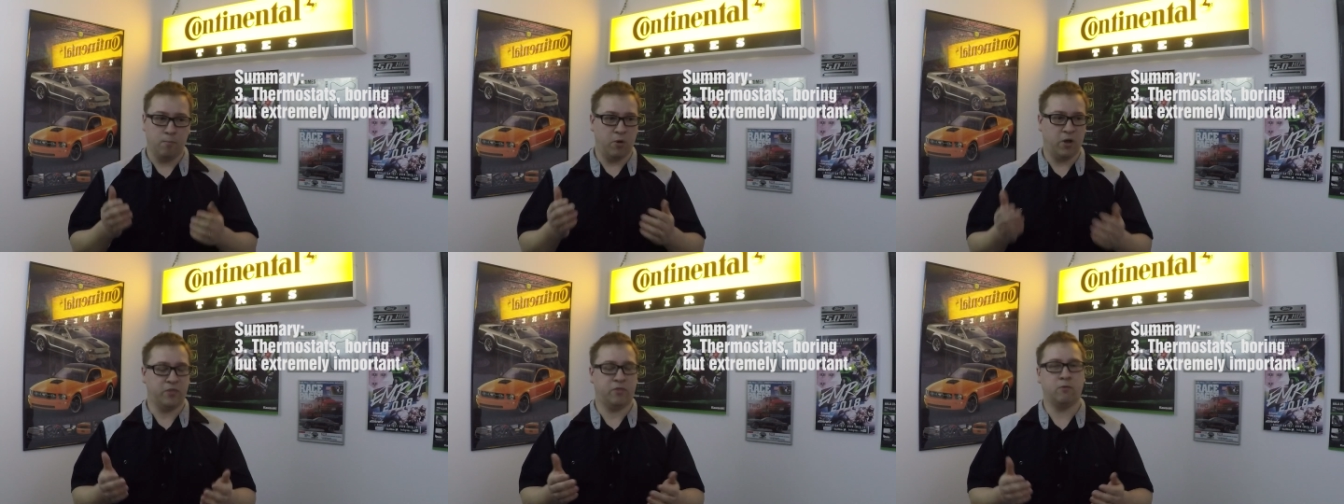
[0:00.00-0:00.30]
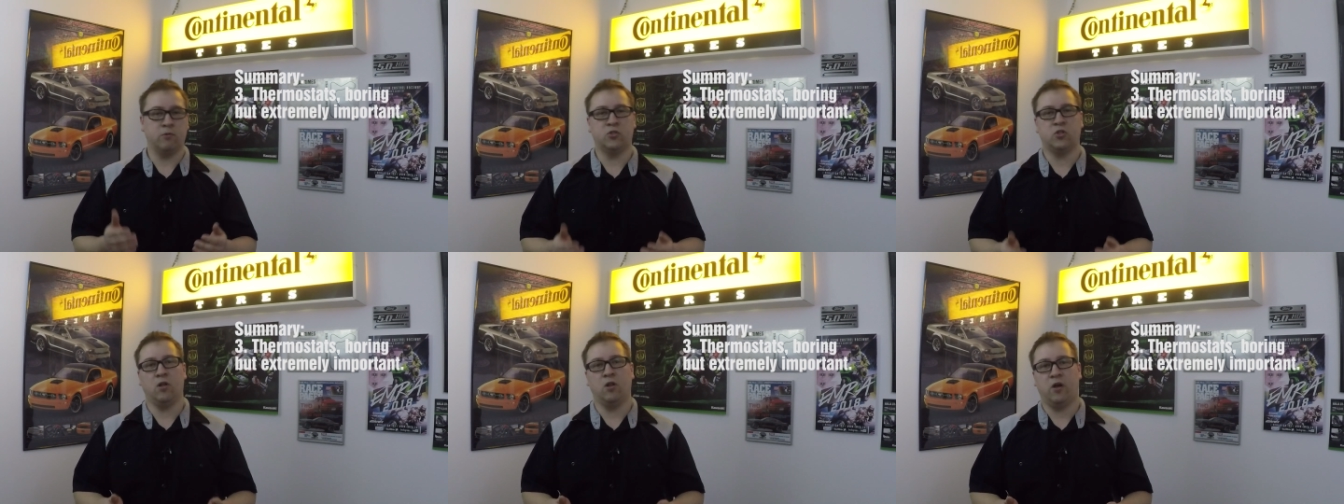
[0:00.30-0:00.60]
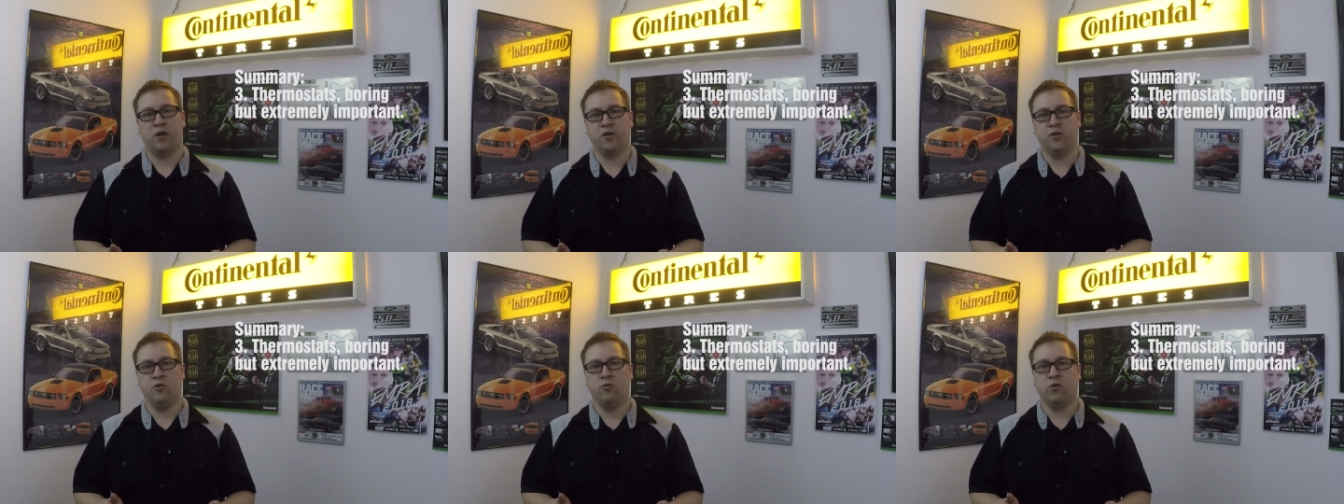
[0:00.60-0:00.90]
but there's a
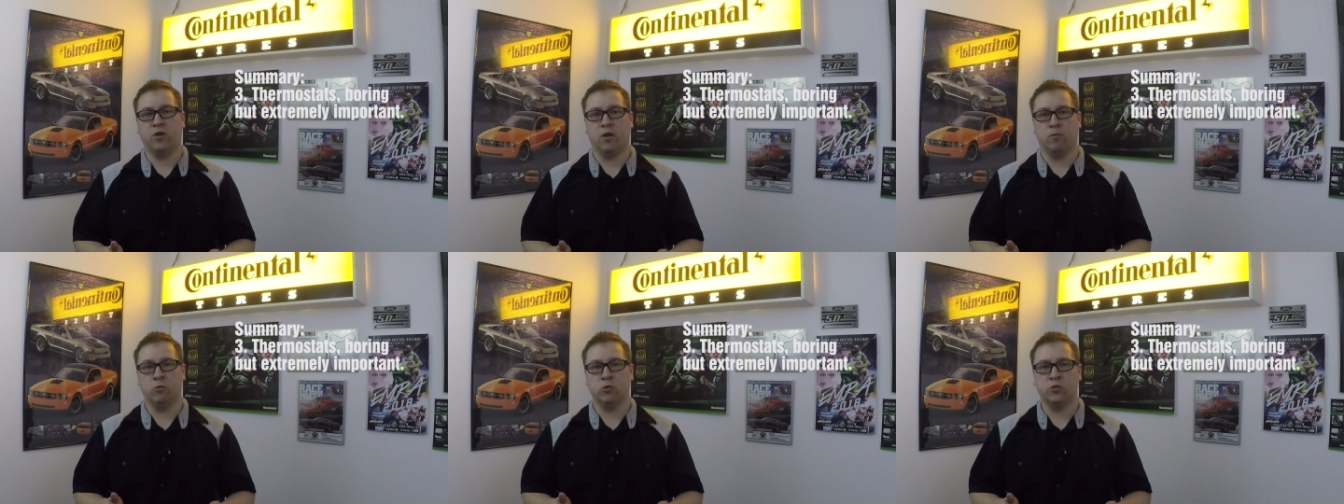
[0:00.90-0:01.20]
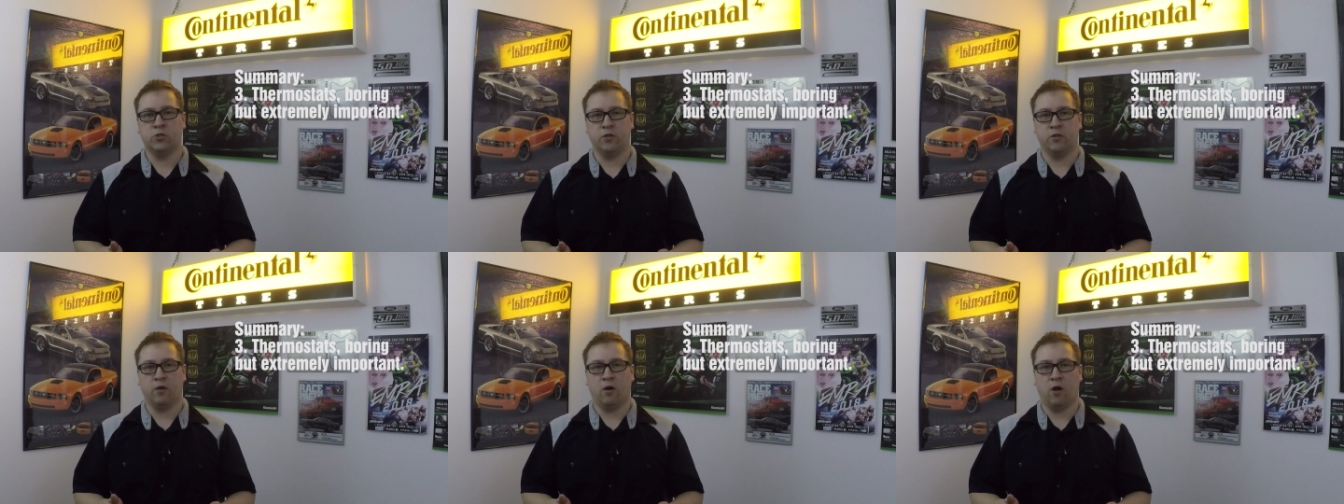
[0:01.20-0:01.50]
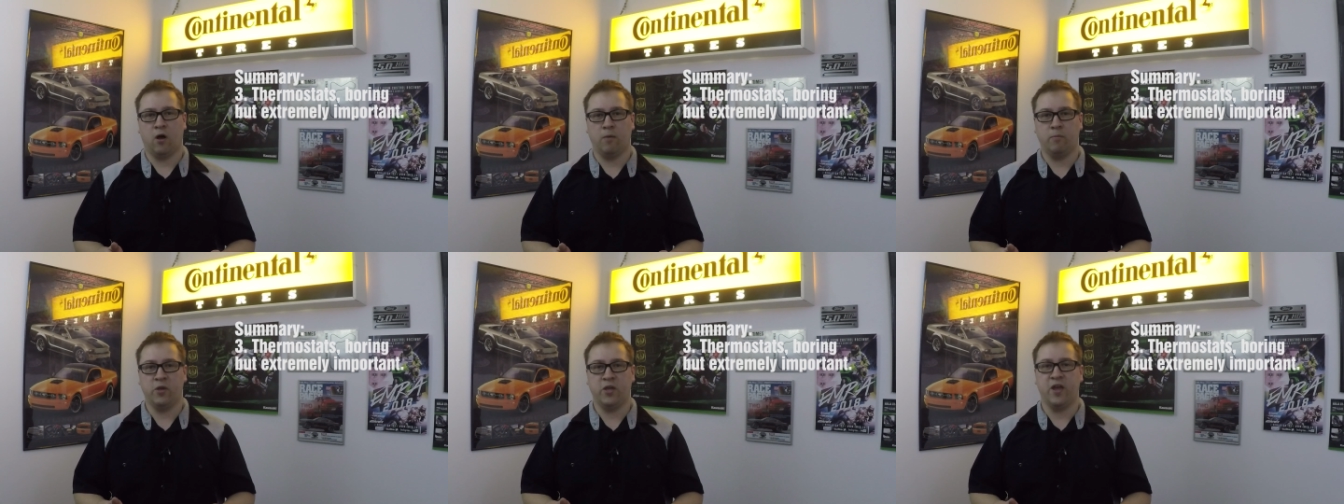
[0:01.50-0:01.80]
lot of newcomers to the
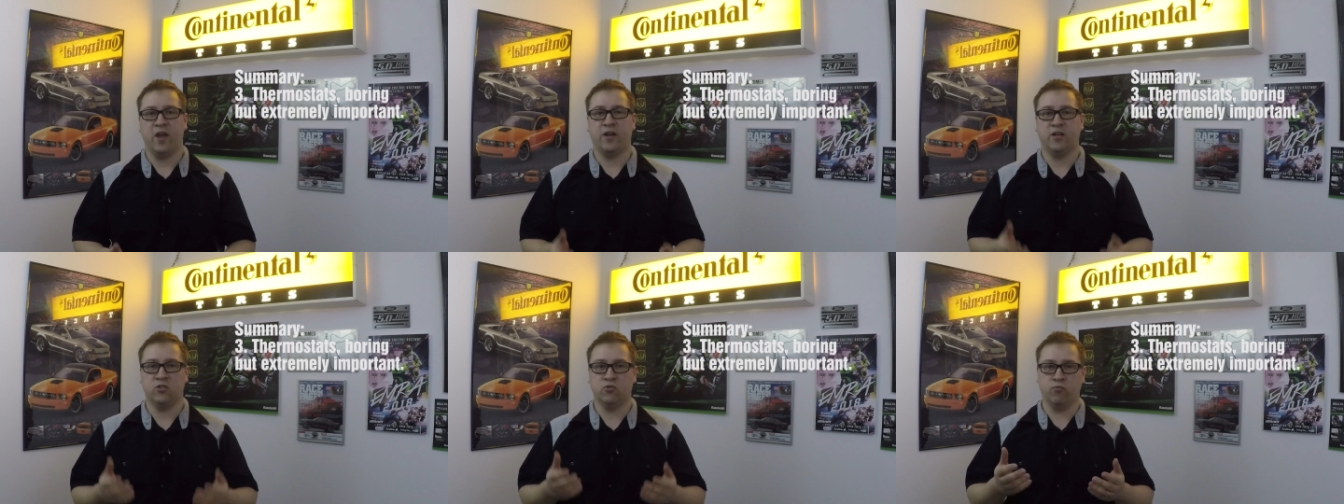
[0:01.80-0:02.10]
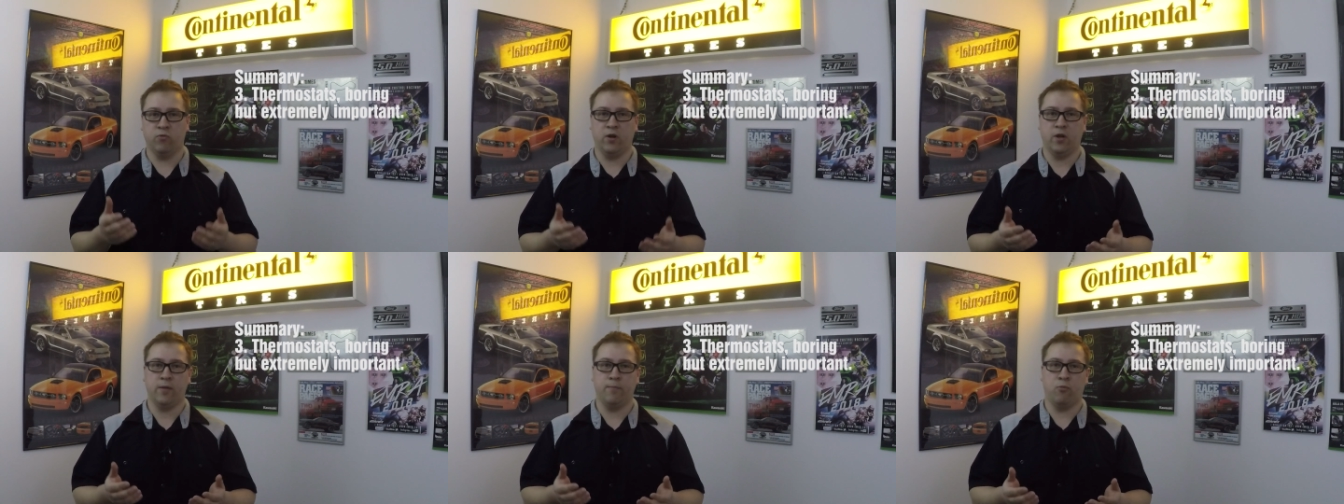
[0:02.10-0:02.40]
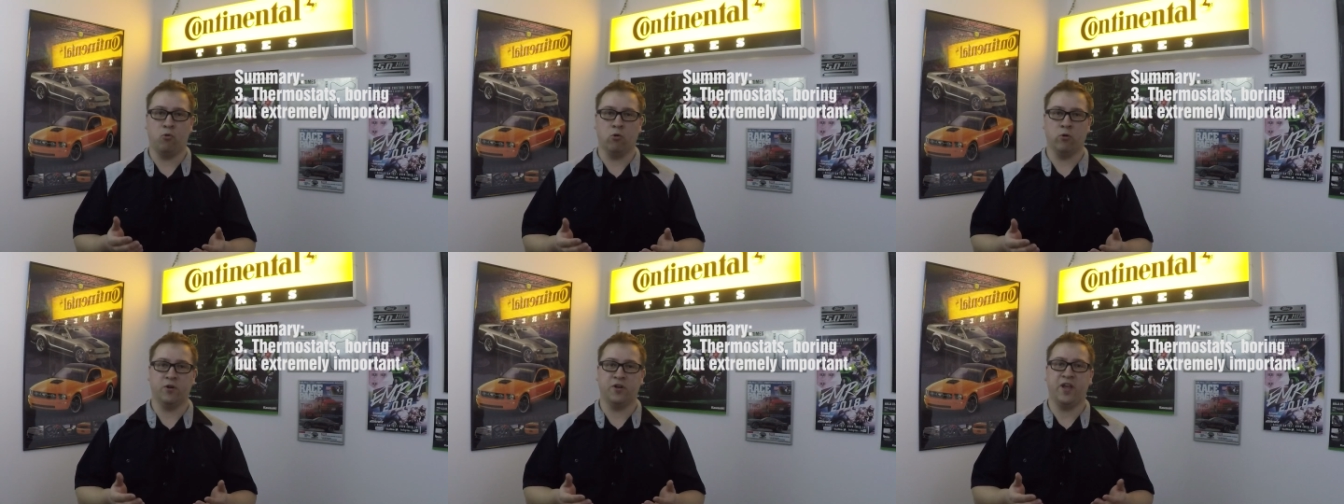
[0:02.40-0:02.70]
hobby and it's really
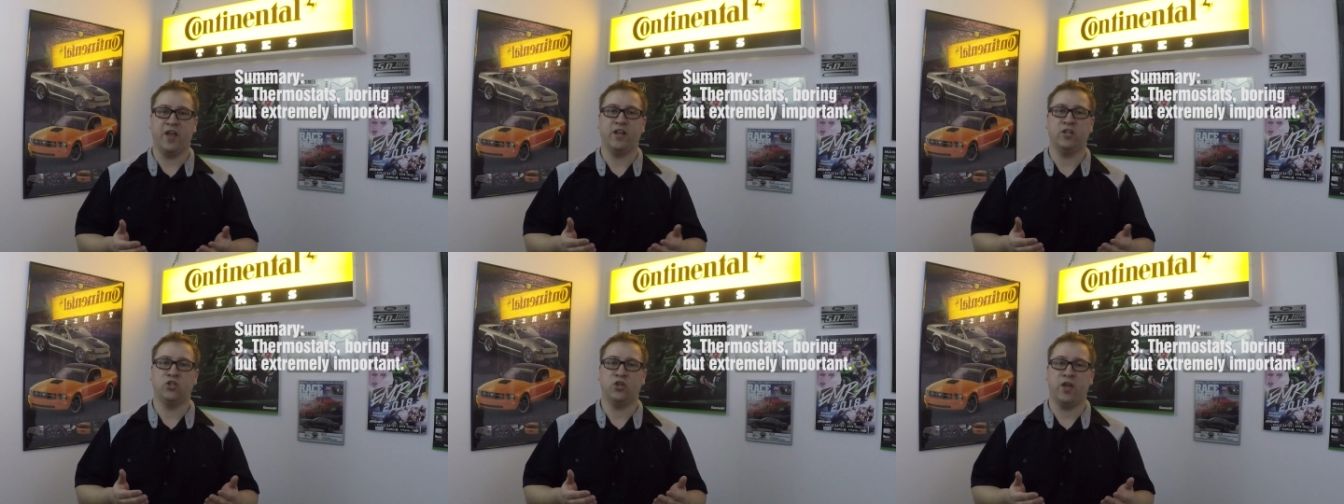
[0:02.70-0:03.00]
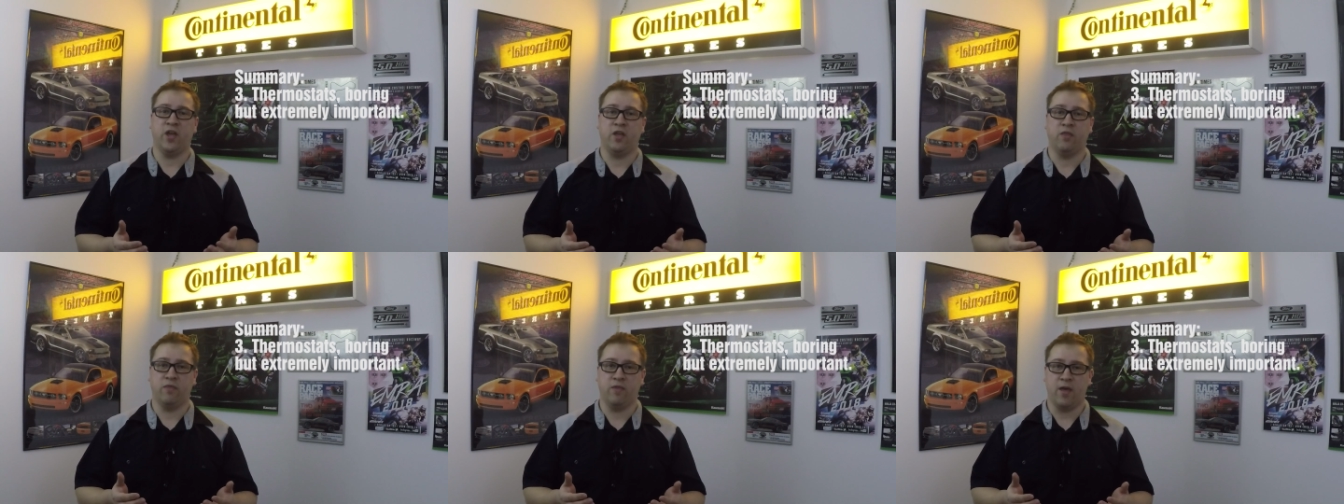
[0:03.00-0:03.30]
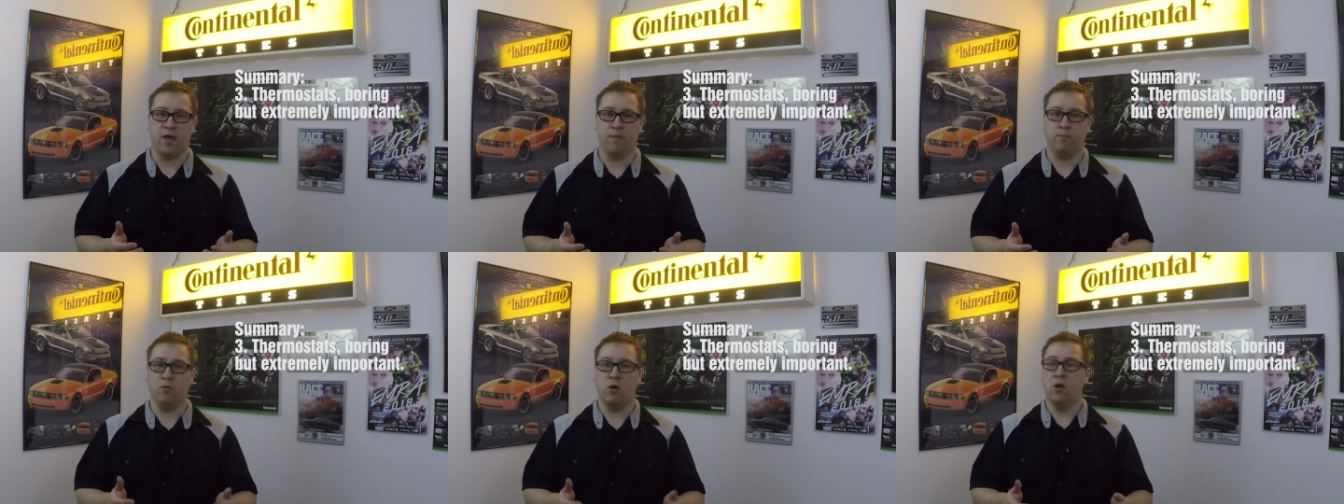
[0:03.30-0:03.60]
important to educate
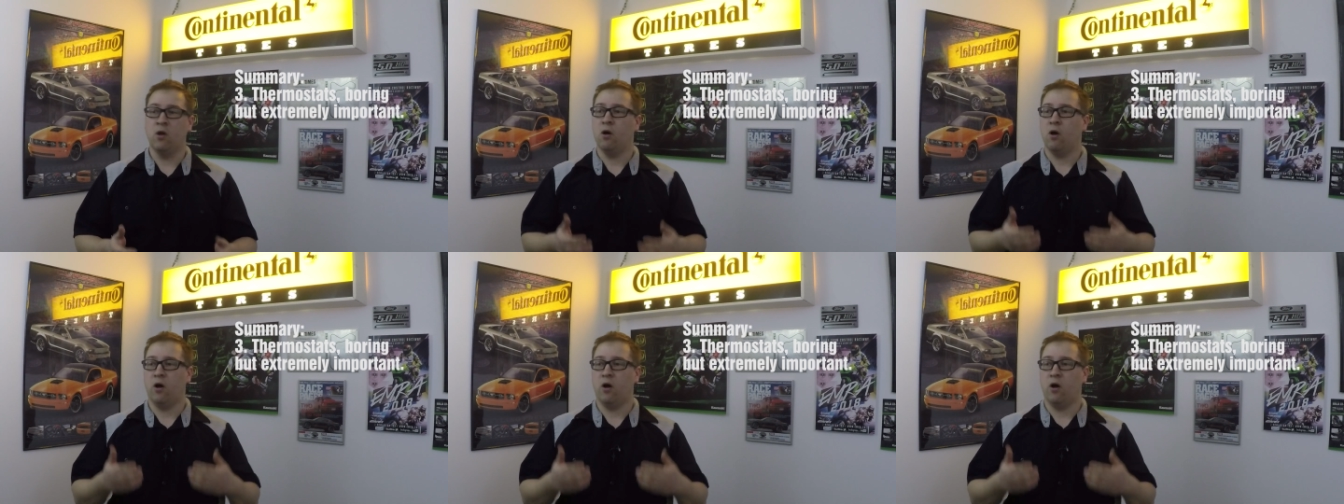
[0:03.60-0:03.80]
them